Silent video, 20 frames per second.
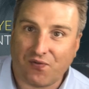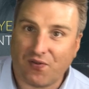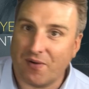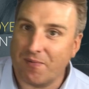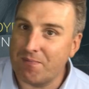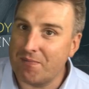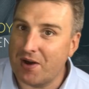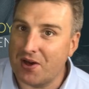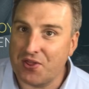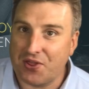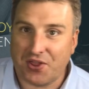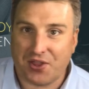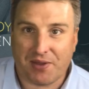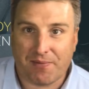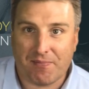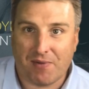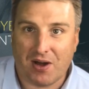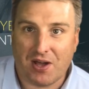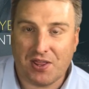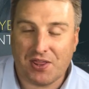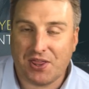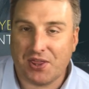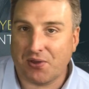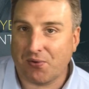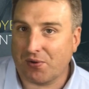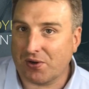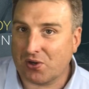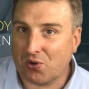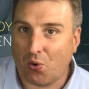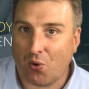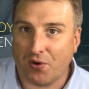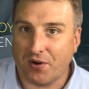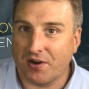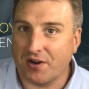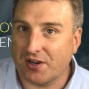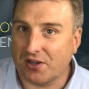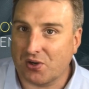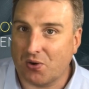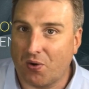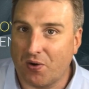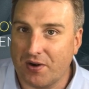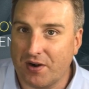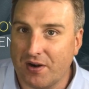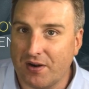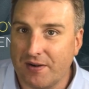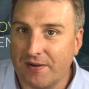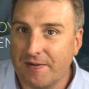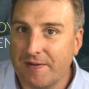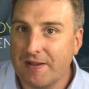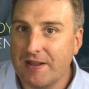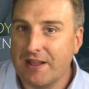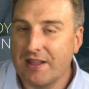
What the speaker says: from month to month or quarter to quarter?